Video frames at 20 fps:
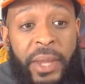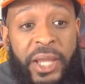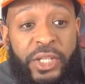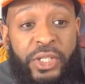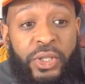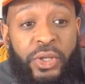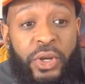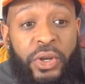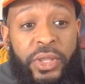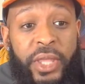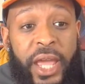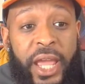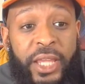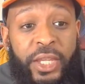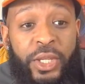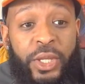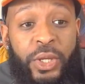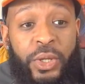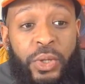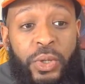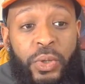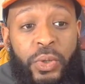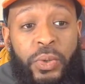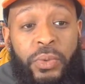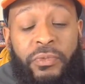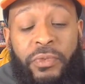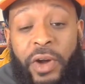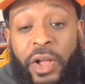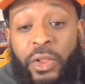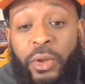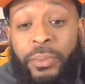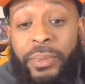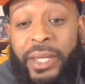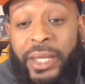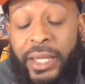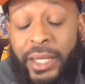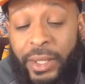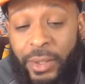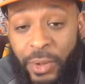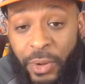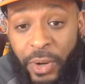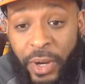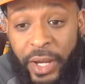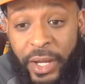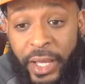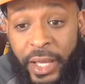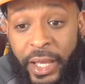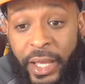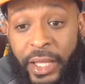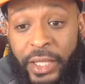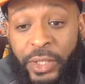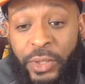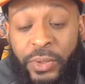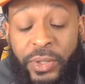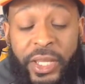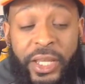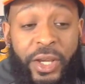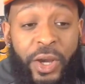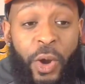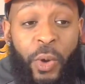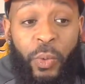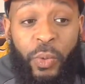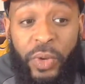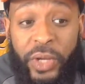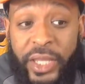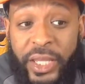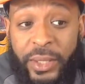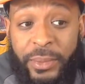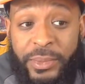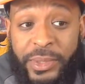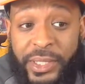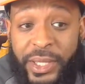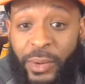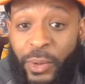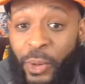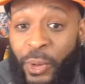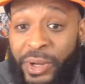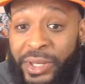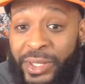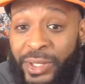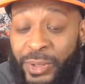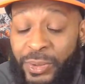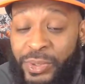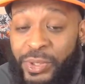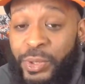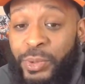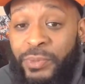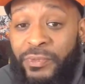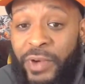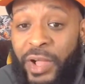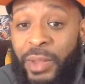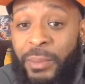make sure that you follow me on Uniqo Williams on YouTube.